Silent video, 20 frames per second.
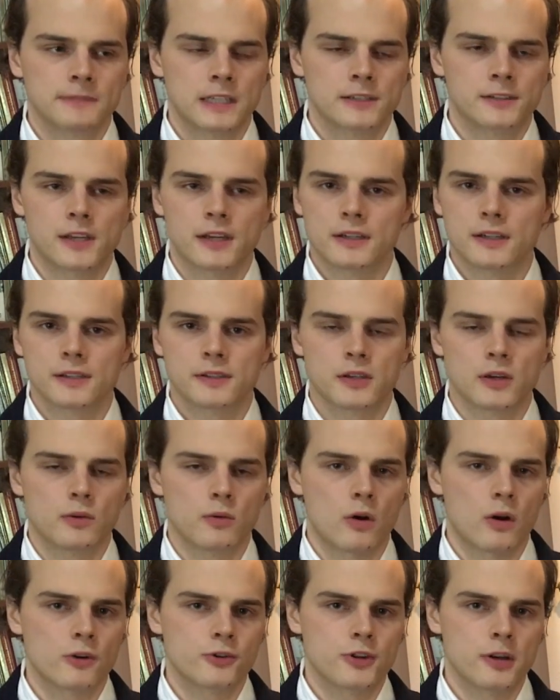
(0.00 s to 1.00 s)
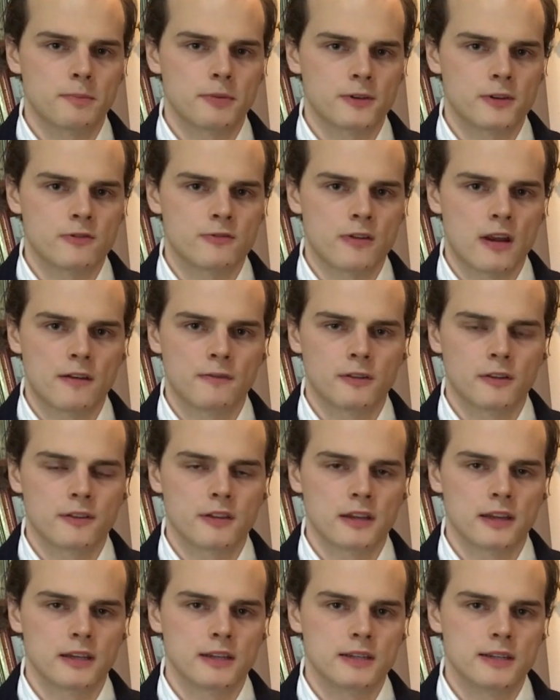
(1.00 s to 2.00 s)
Sickness in a warship is a dreadful
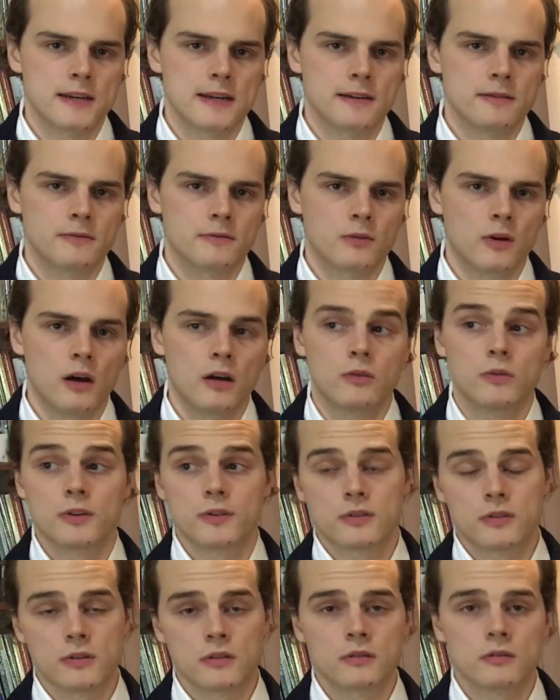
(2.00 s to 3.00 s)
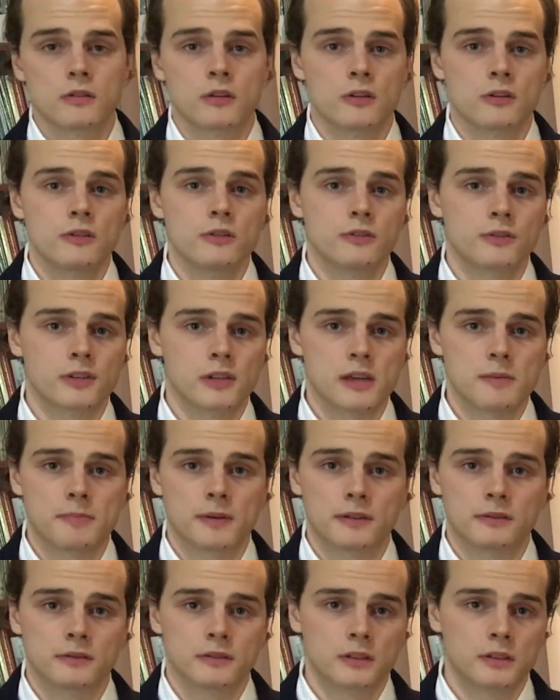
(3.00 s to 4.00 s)
thing indeed, what with the crew
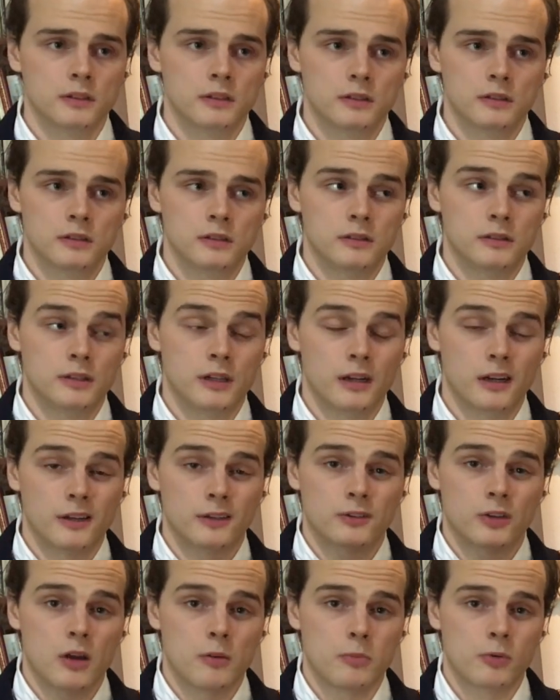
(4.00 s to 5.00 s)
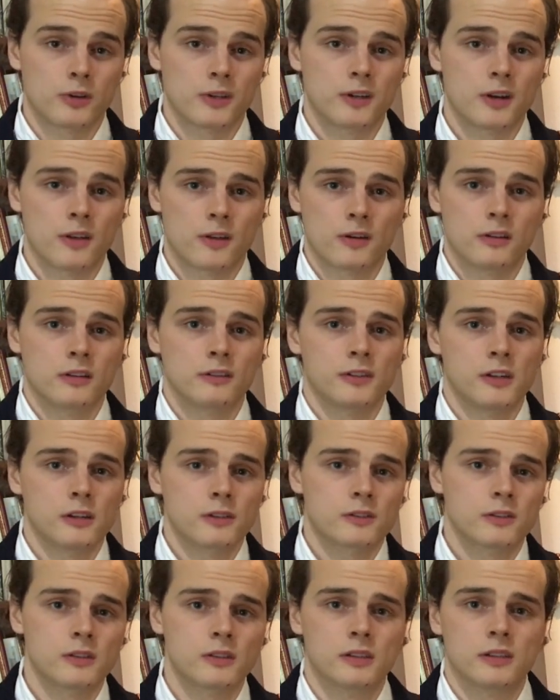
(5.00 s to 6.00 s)
sleeping nearly atop one another in the
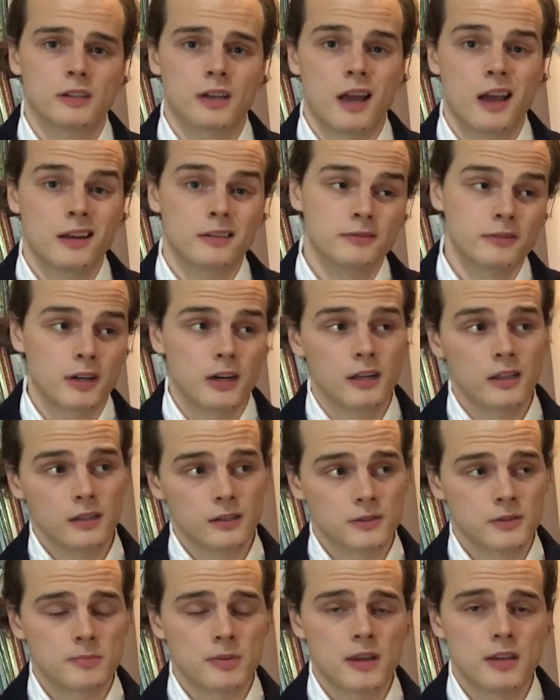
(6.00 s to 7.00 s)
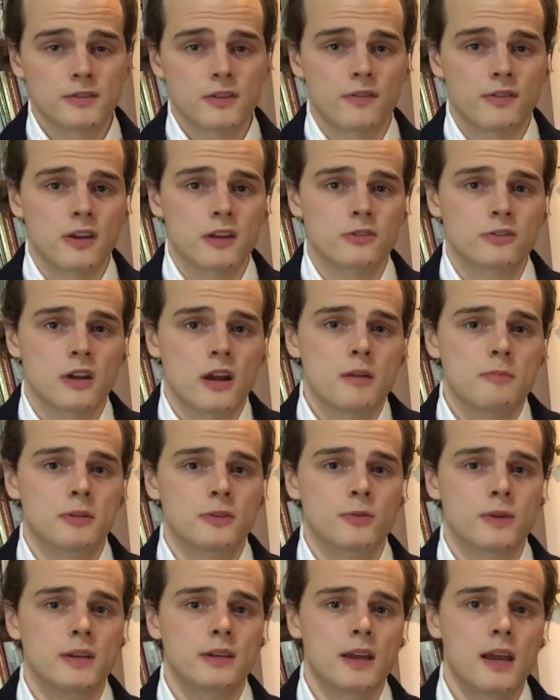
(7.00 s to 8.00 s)
forecastle, and very little space for fresh air
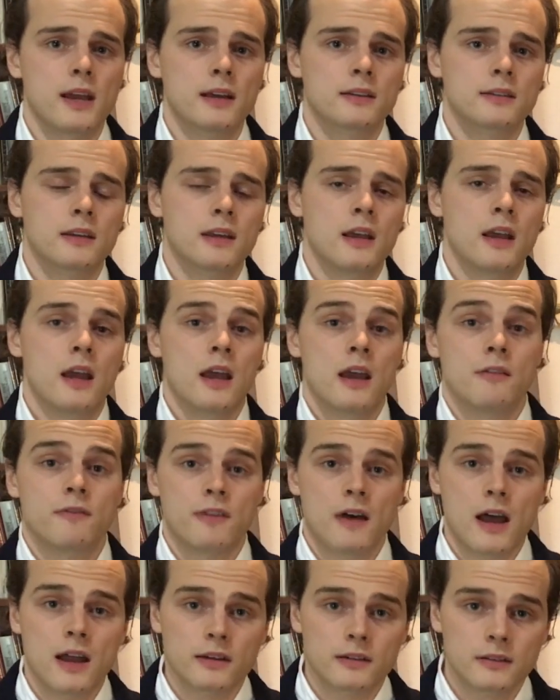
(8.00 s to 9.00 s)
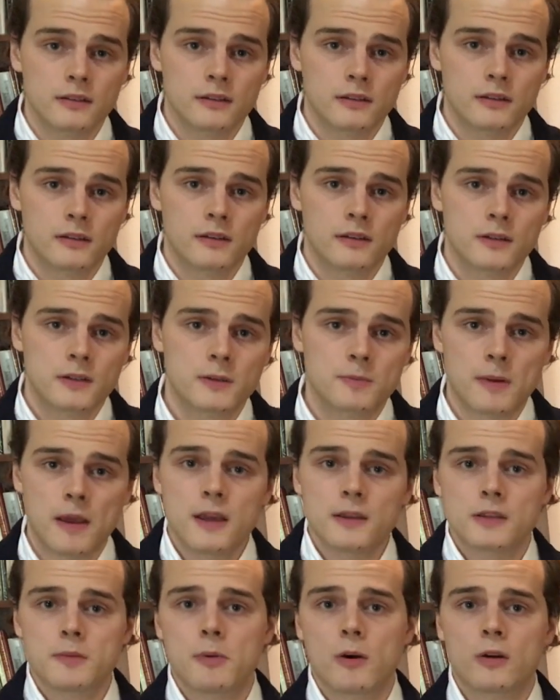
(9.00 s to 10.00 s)
between decks. In fact,
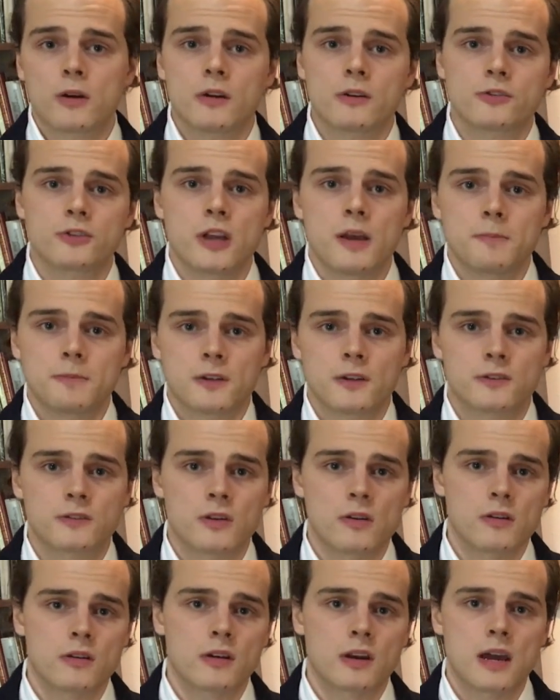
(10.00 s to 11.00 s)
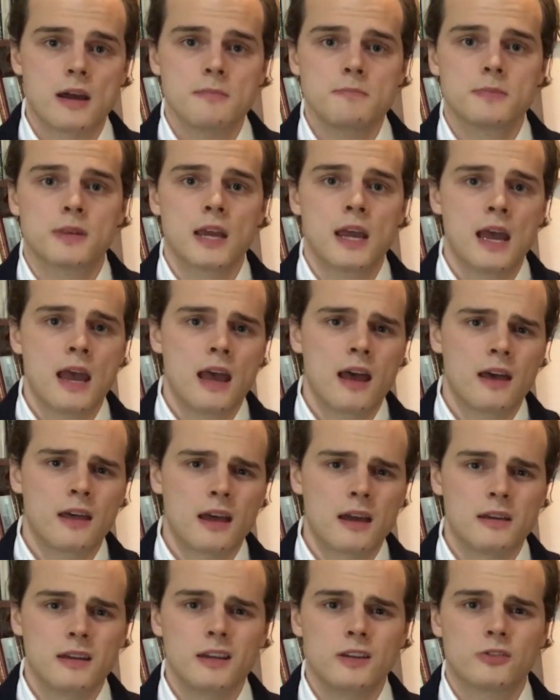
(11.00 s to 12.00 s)
space upon our ships is so crammed
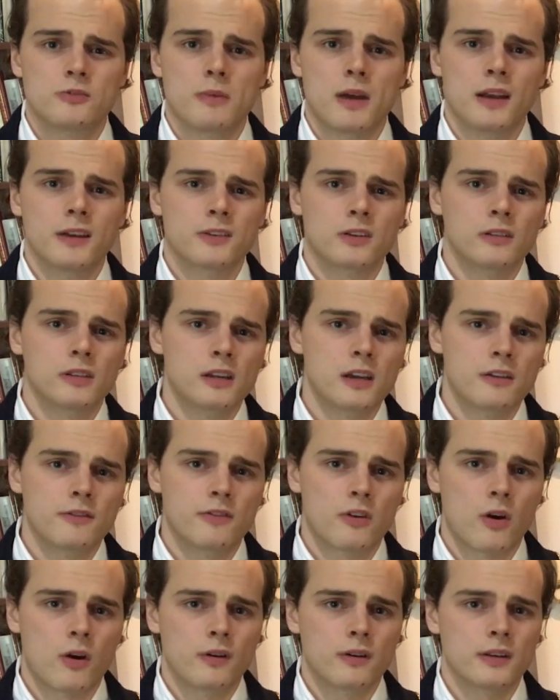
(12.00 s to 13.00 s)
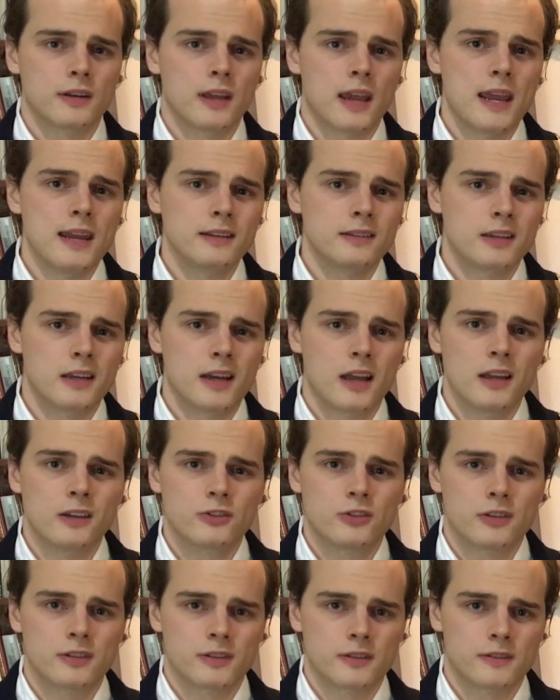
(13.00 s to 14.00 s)
that each man is only afforded 18
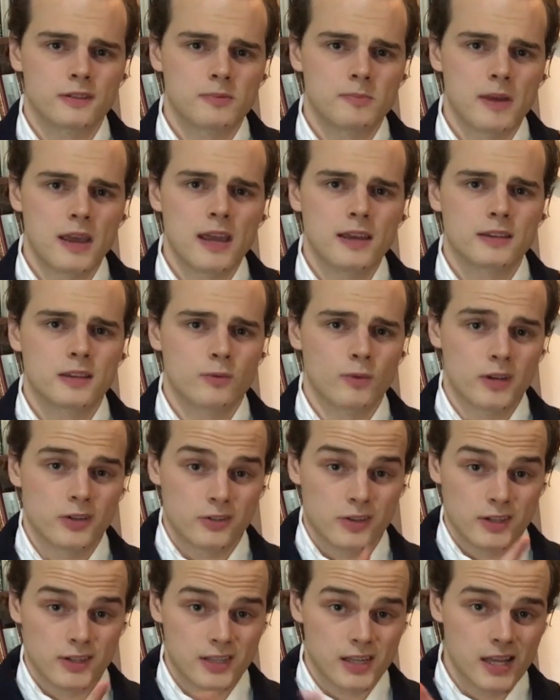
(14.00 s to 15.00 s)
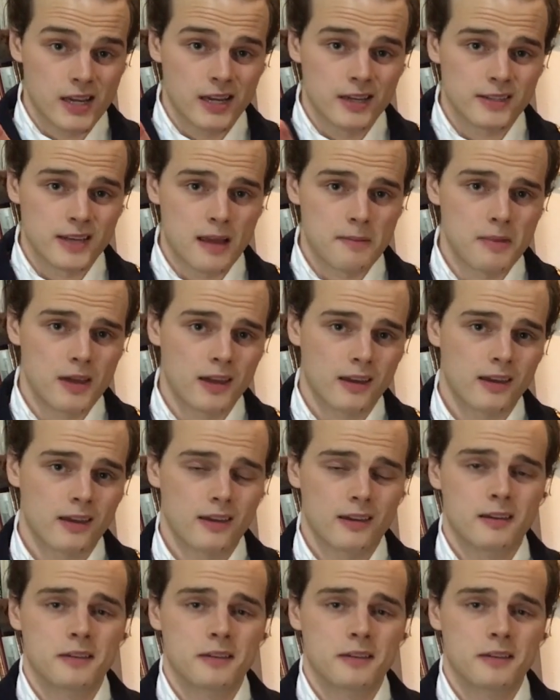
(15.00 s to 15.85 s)
inches of space in which to sling his hammock.